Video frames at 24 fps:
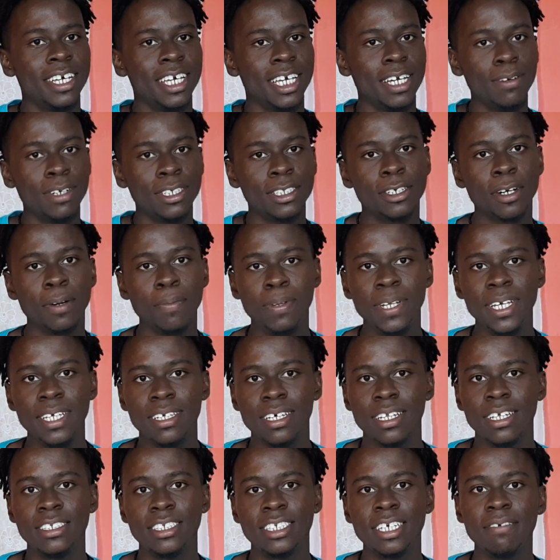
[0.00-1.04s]
It was
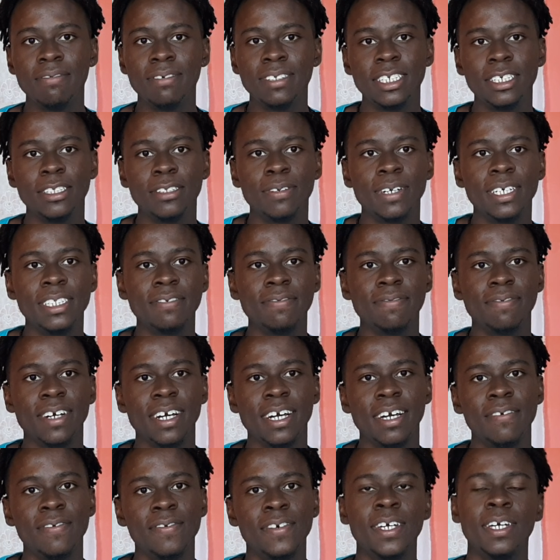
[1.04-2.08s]
completed in
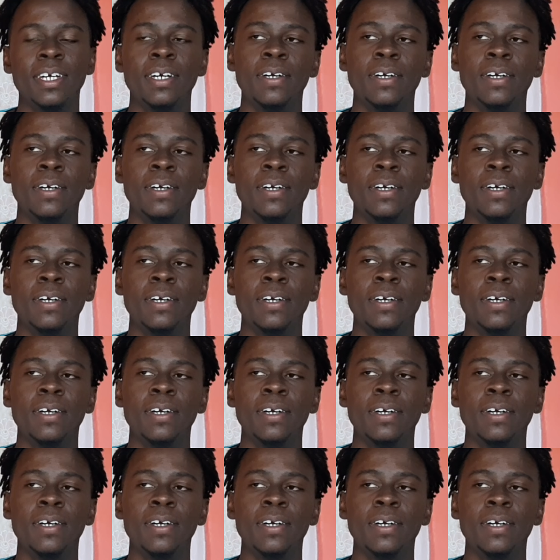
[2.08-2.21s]
1725,